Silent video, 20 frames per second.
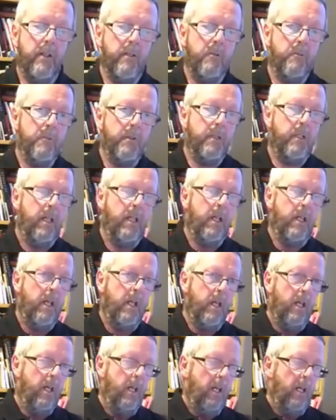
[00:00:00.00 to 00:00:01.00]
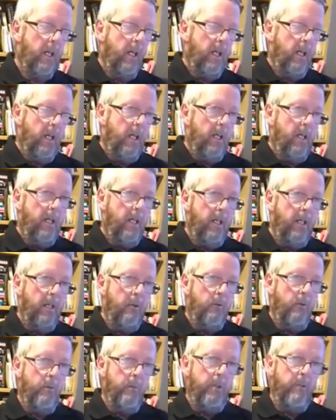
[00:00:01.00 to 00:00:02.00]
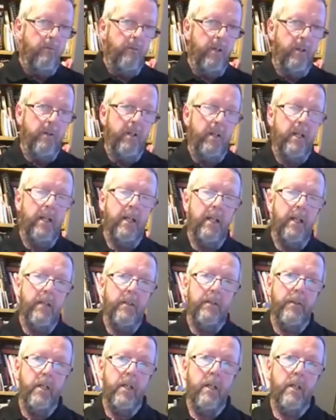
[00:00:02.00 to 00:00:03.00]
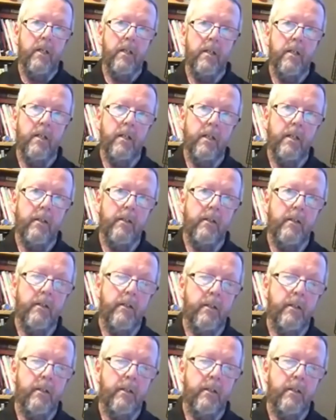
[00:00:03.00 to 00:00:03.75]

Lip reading: but it will be very hazy. And